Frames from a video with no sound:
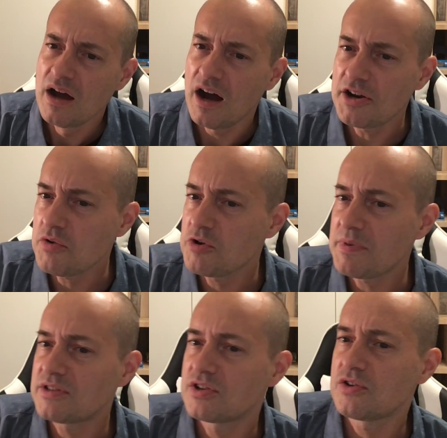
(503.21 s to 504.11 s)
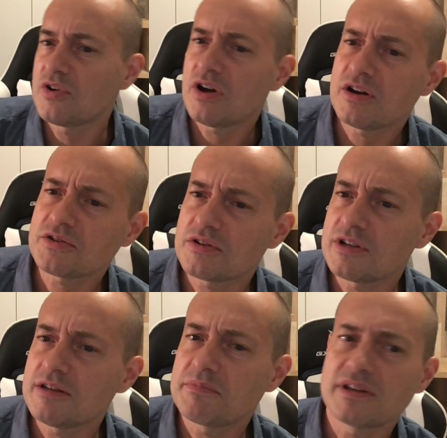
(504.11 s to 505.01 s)
I don't want to be too harsh on
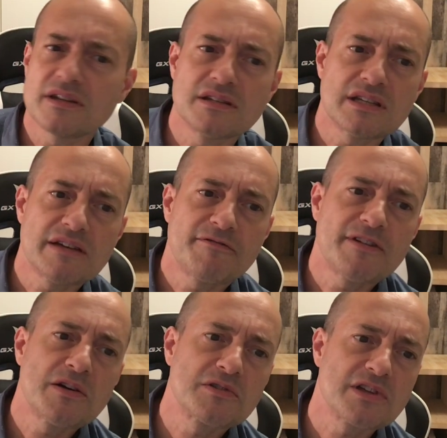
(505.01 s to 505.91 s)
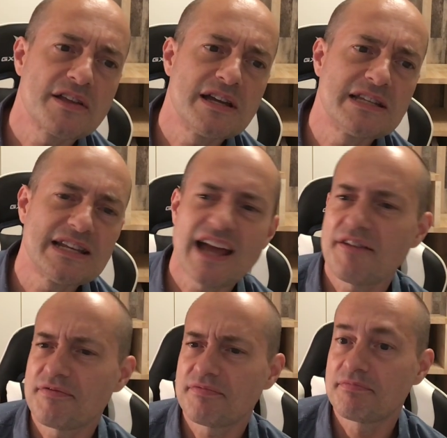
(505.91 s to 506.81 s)
it because it feels like they didn't
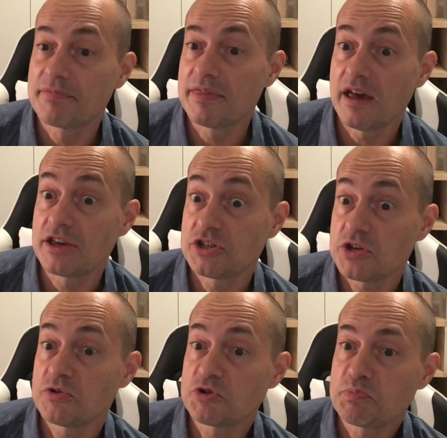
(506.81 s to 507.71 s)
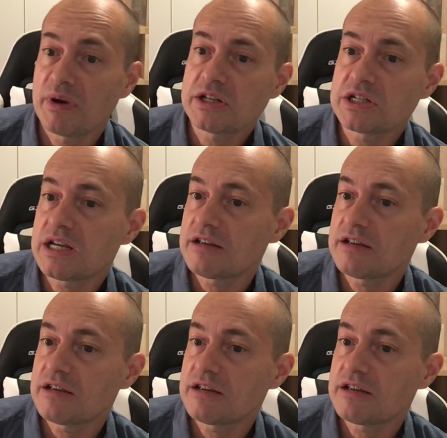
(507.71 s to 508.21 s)
have a huge budget.